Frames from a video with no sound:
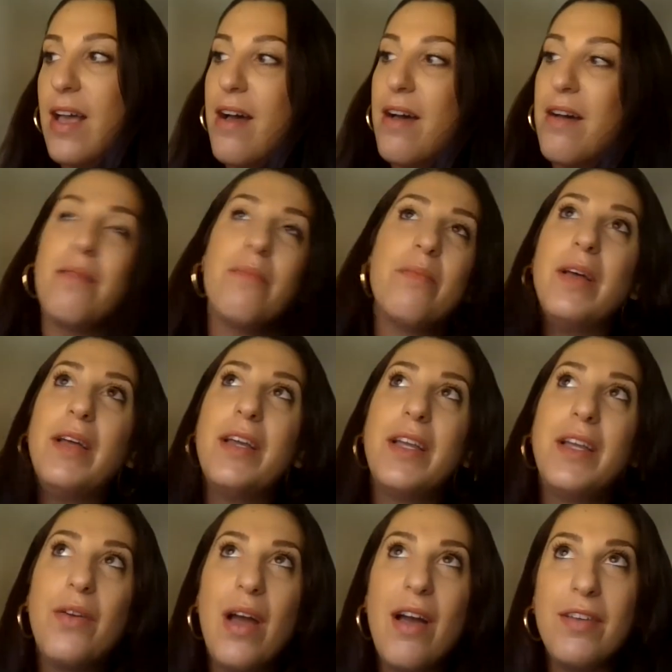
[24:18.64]

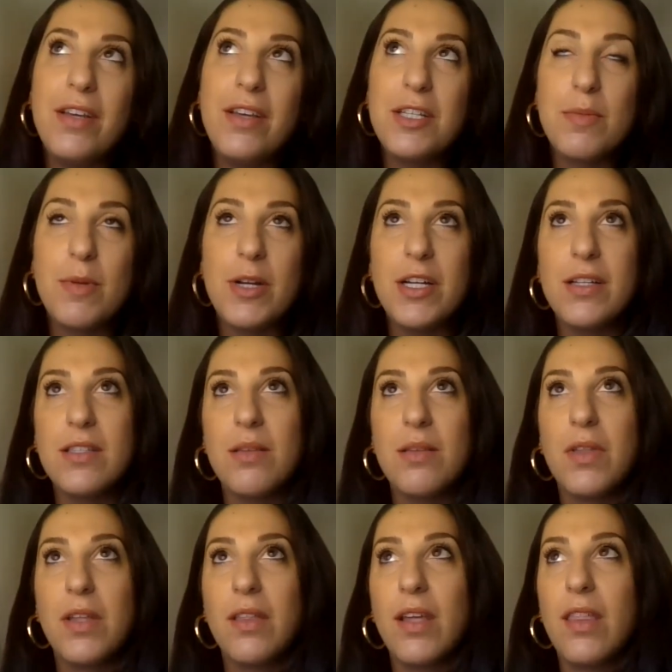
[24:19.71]
having experienced
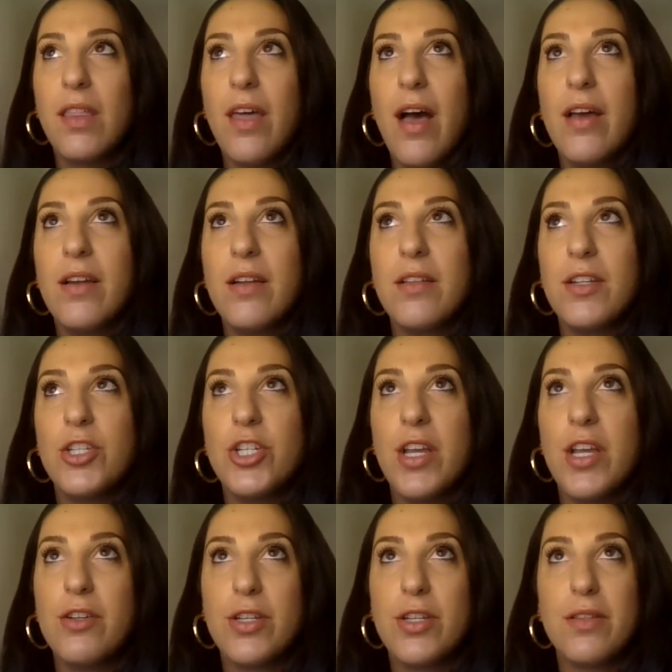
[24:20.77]
something like that, it
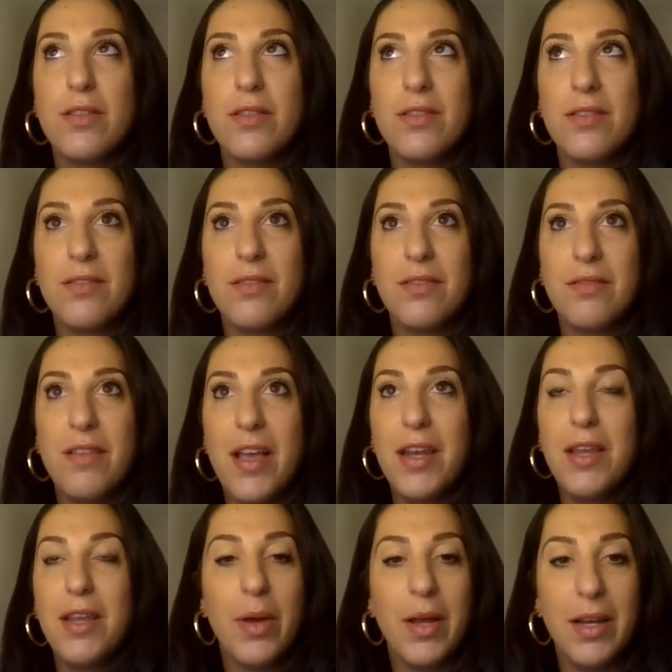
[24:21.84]
changes
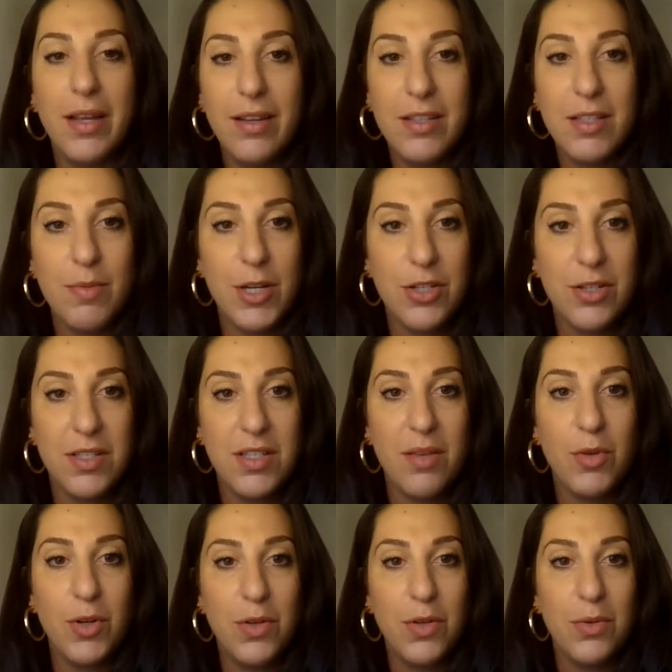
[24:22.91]
anybody, especially
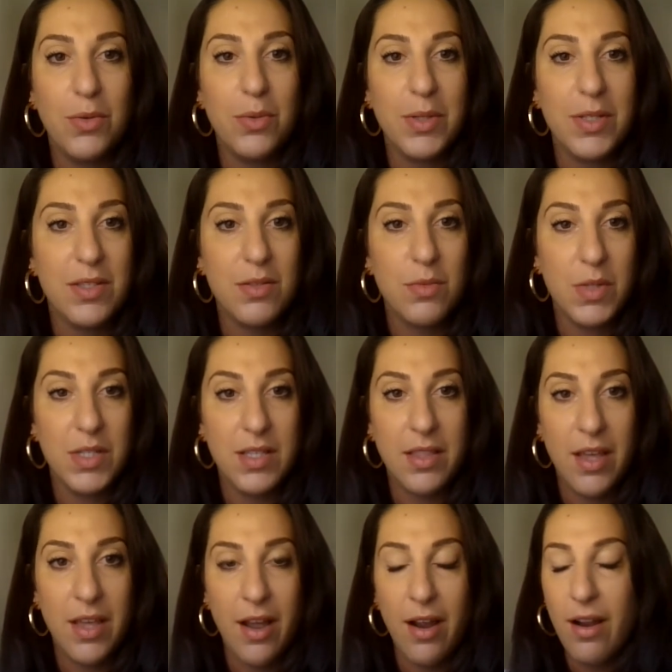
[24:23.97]
someone who was
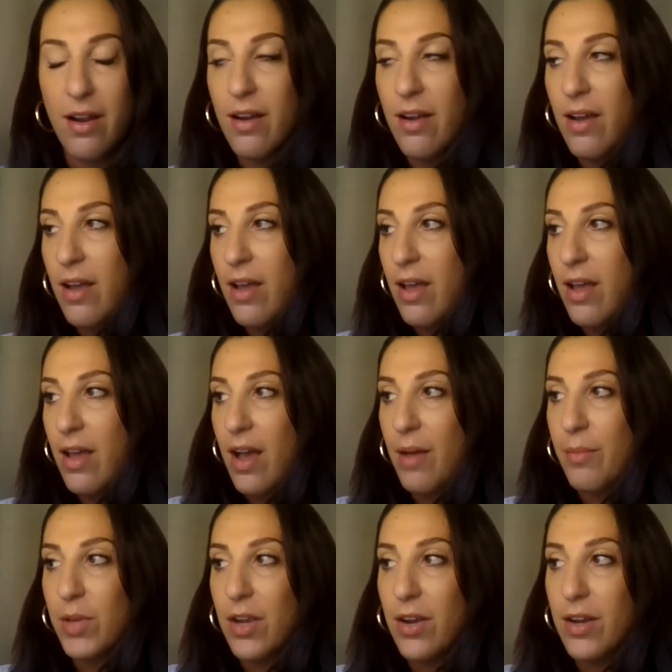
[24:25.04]
there.
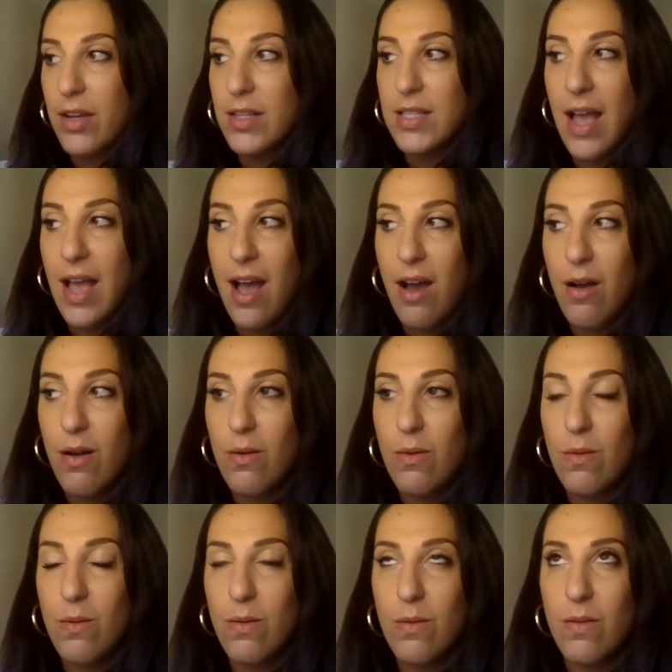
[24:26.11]
I'm curious
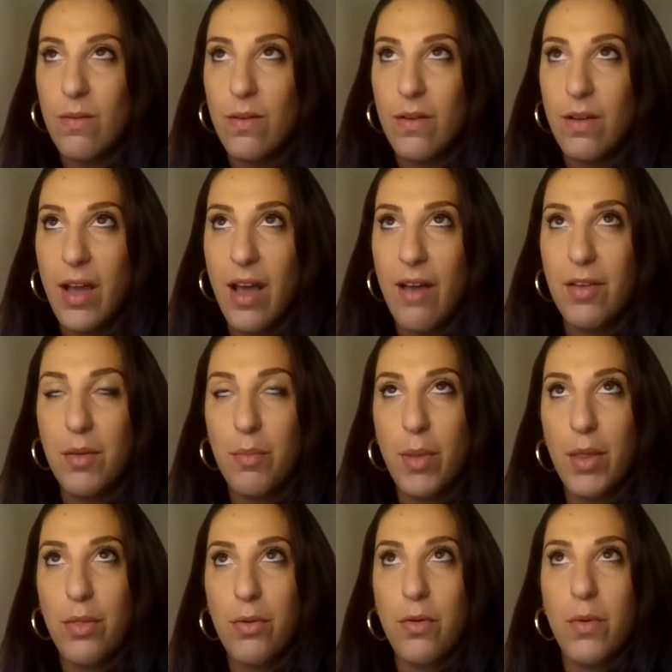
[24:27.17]
how, having
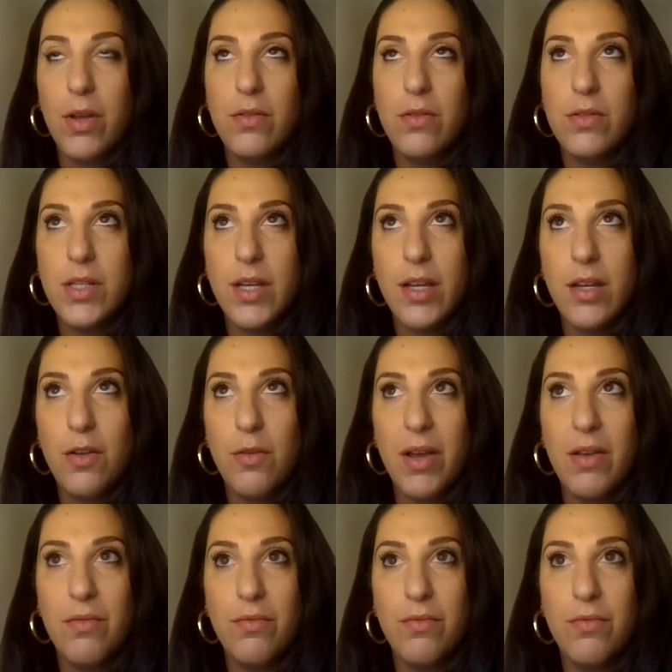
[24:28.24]
been through what you did, you
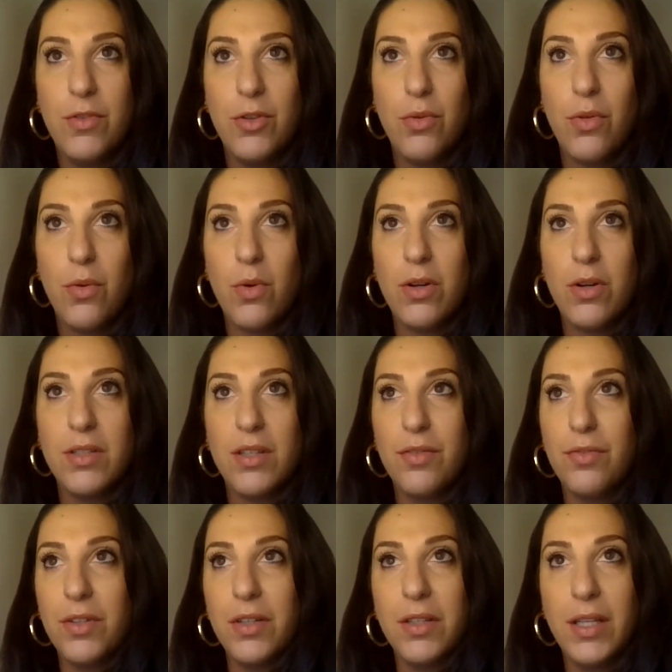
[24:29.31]
might view the world
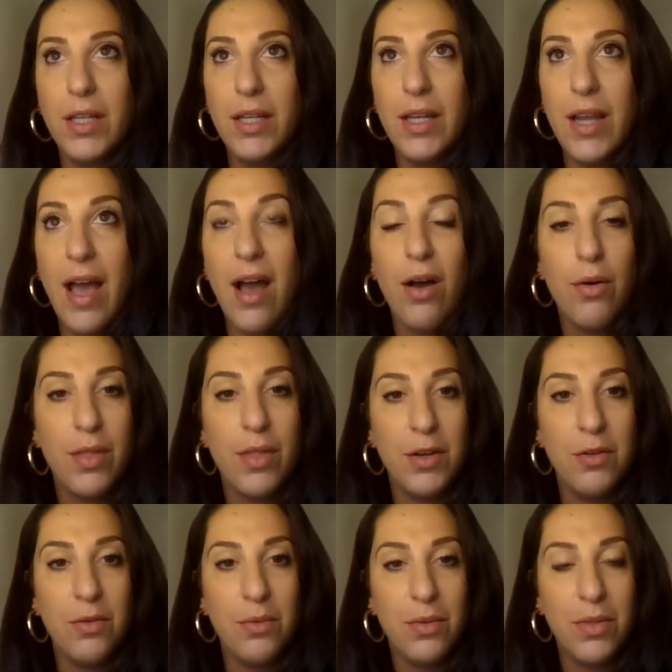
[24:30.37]
differently now than
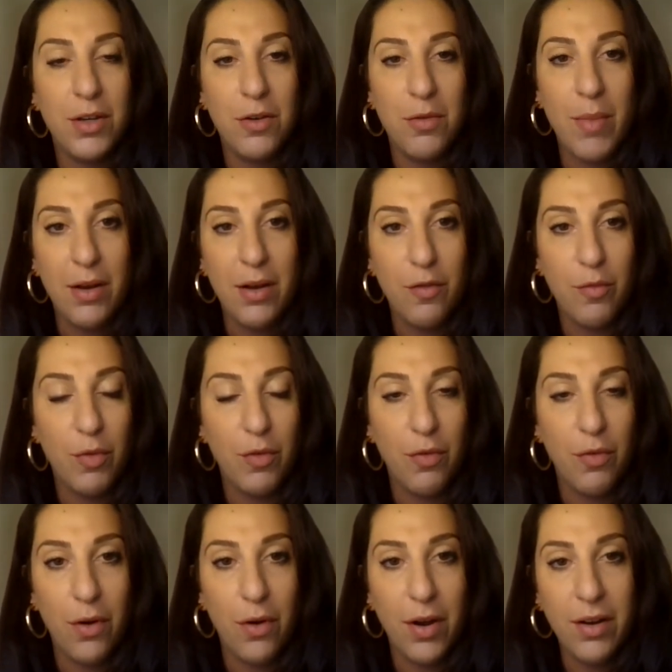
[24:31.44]
you might have
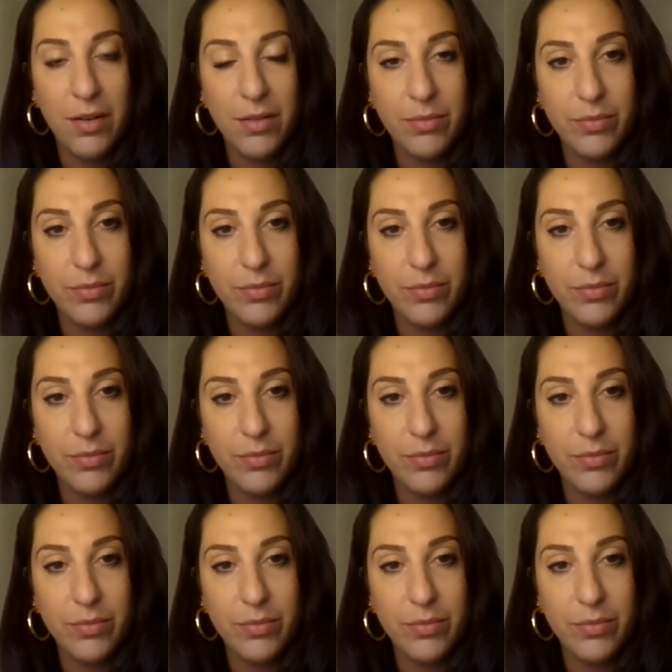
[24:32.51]
before.